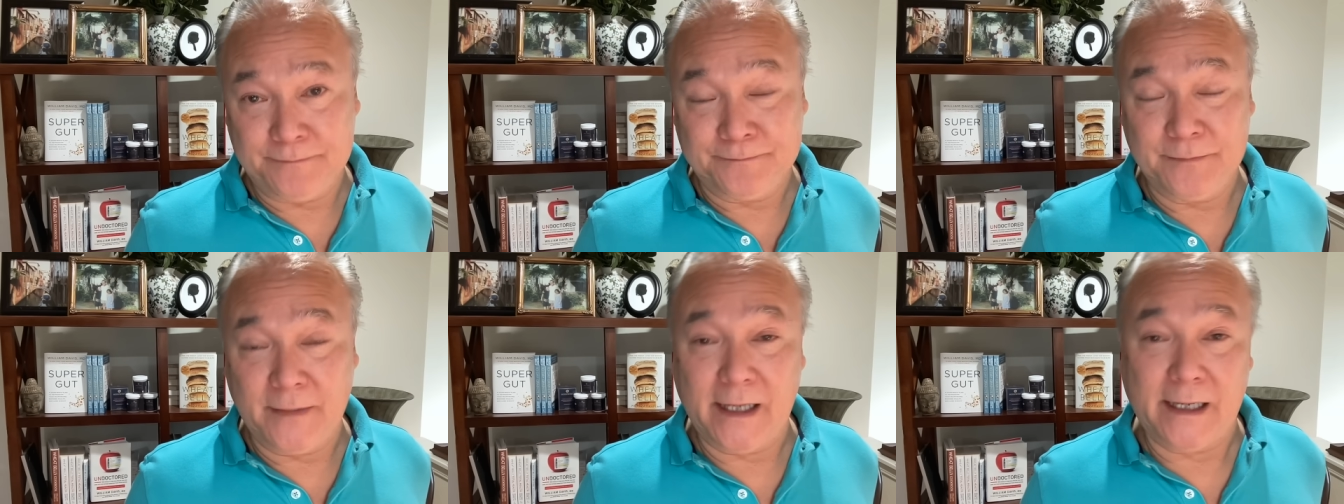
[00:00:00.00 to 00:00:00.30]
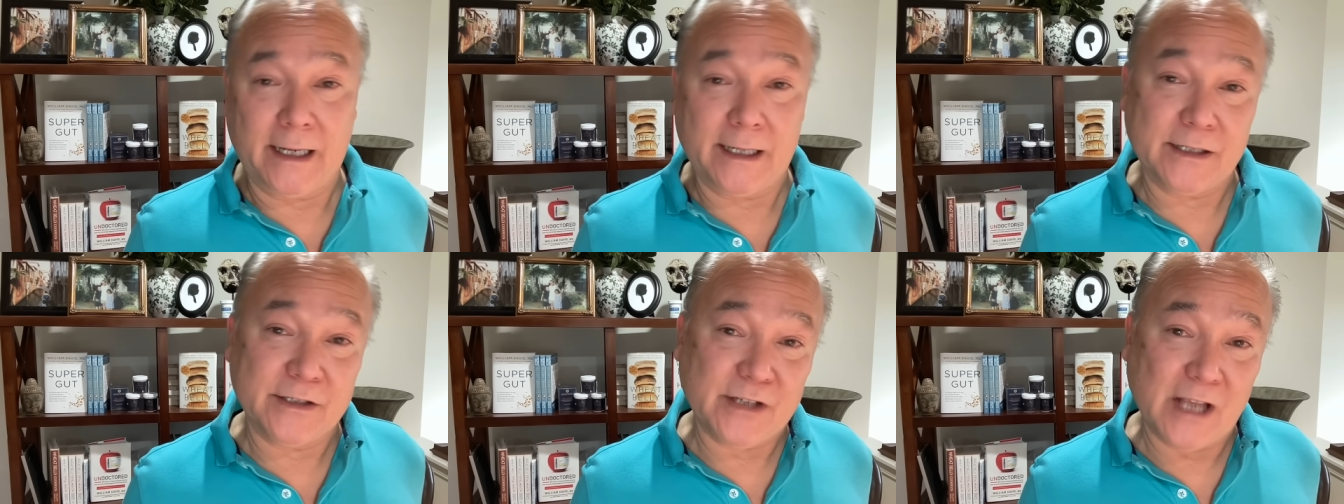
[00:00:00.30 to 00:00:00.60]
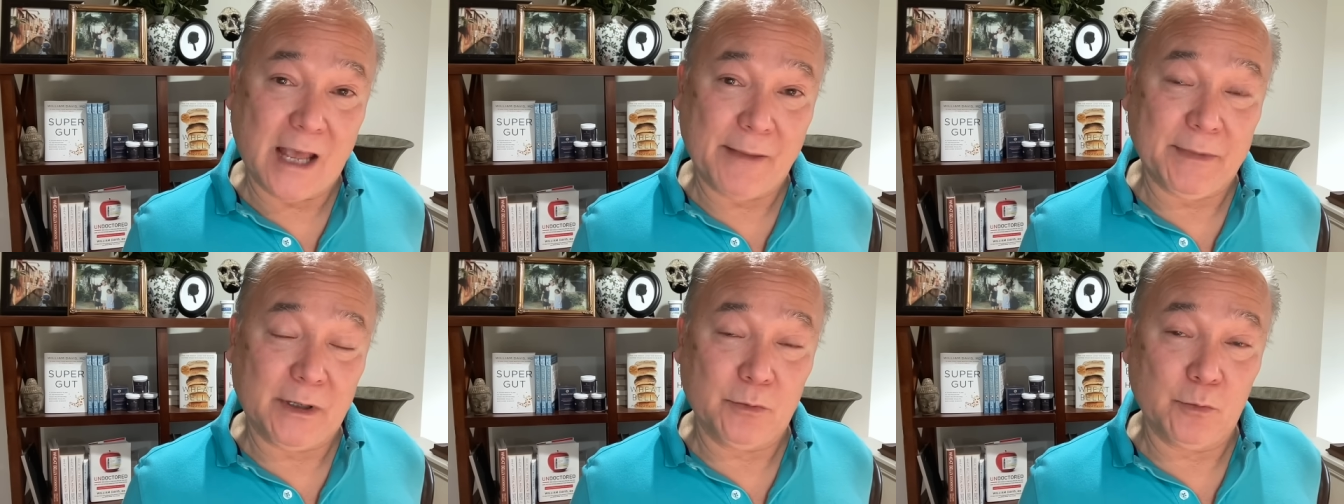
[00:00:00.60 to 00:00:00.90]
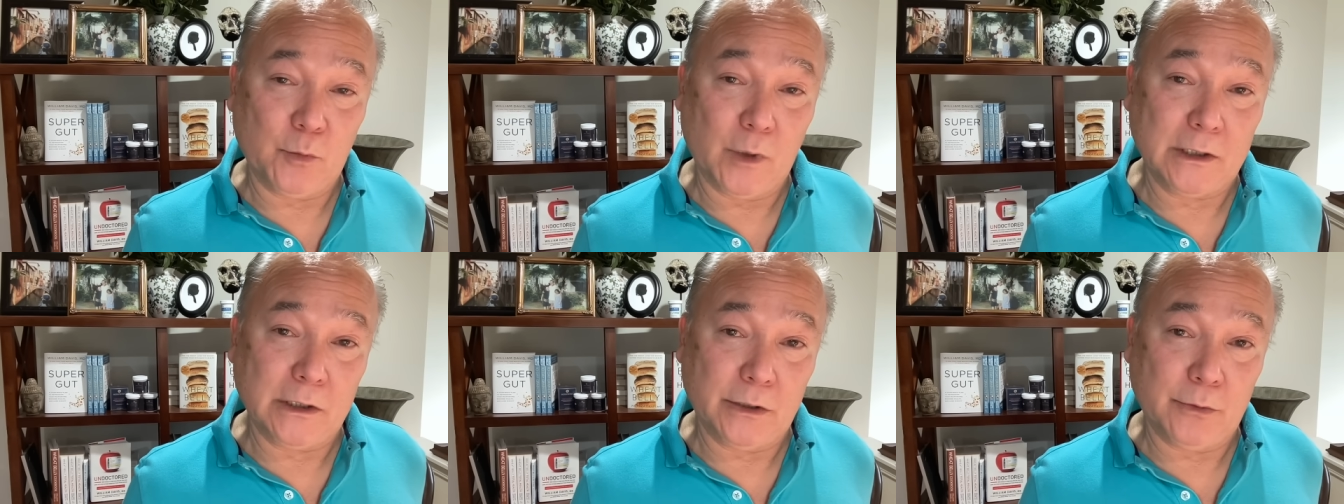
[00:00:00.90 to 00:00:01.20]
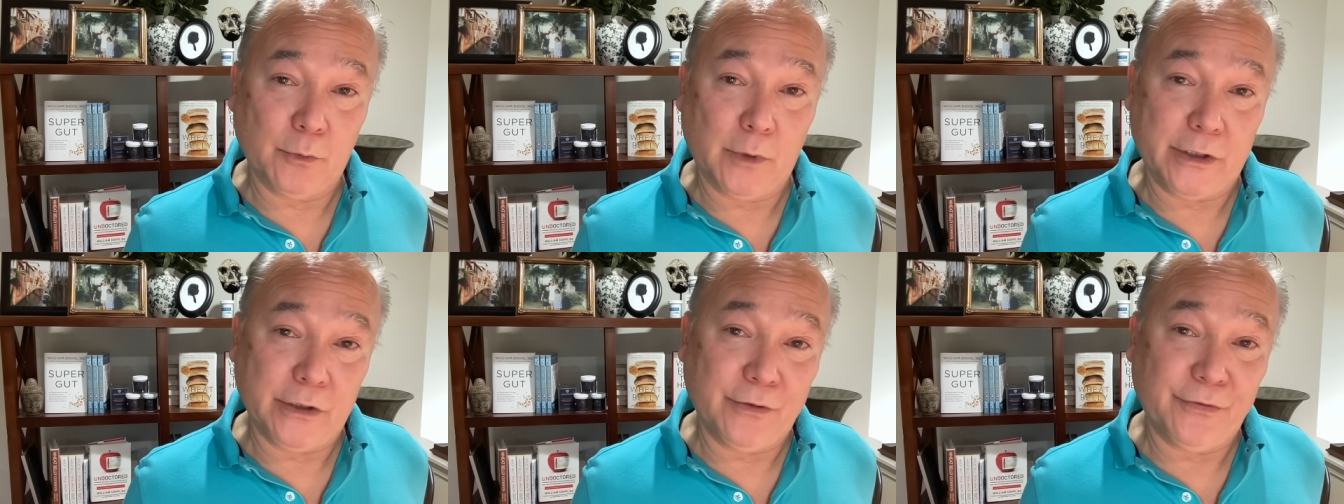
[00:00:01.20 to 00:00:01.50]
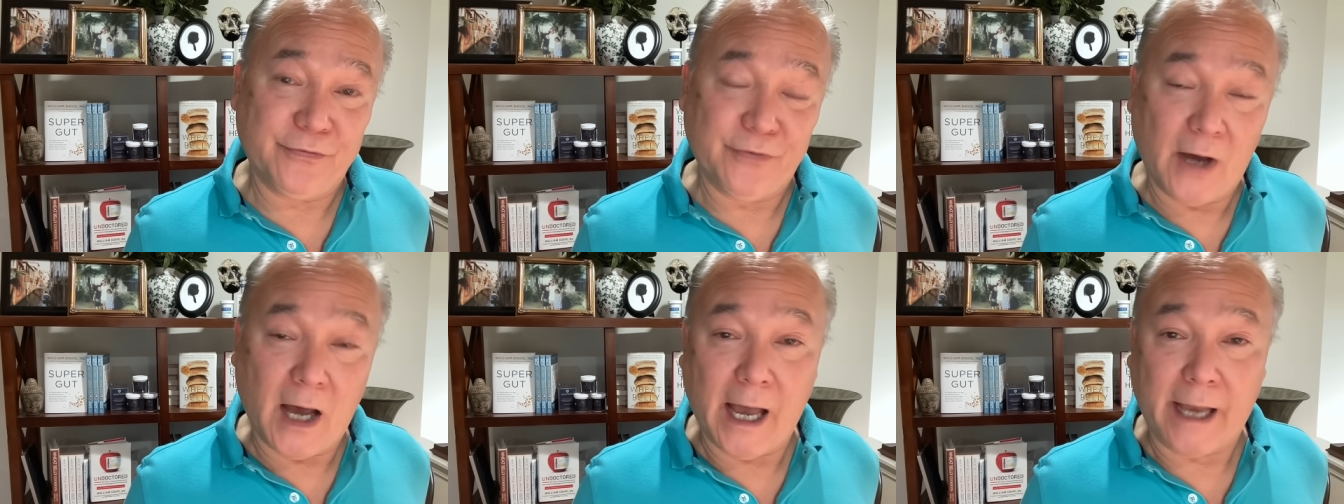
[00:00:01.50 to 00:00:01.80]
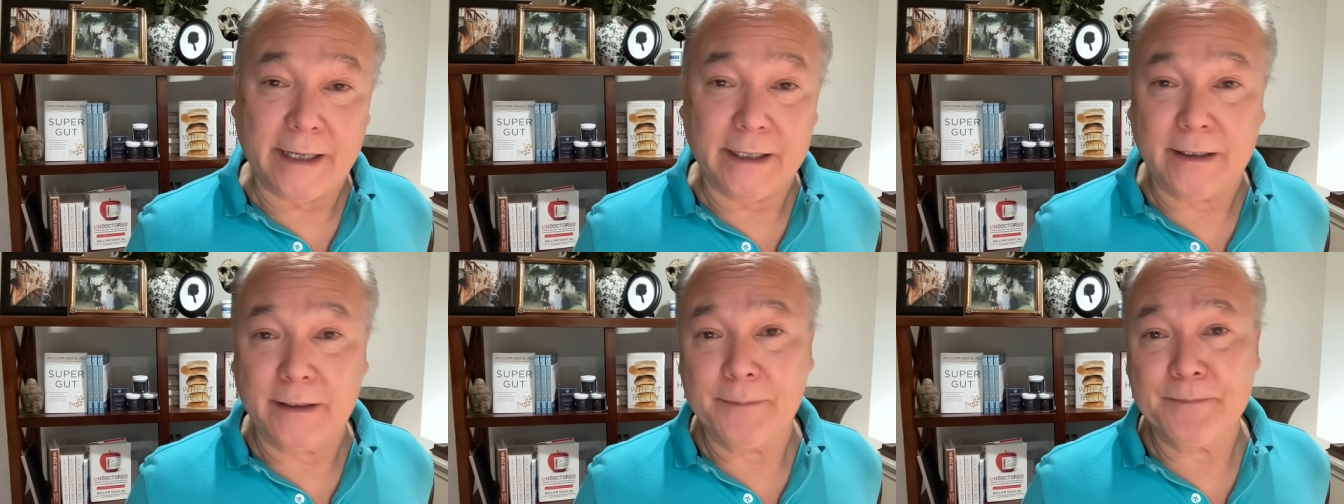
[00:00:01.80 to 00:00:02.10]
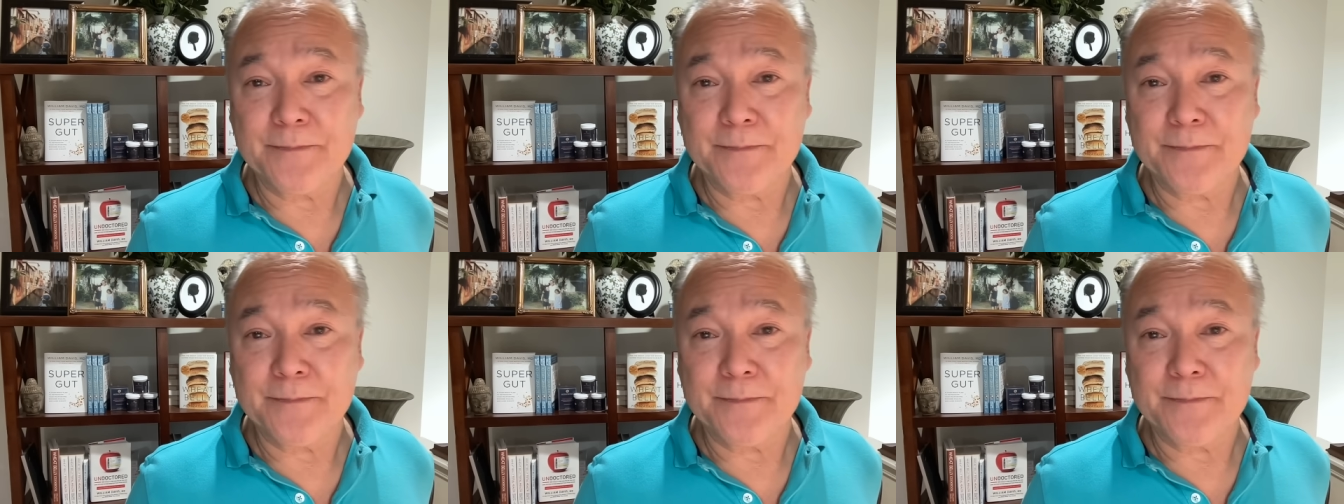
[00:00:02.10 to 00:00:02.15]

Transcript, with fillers: and examine what you find.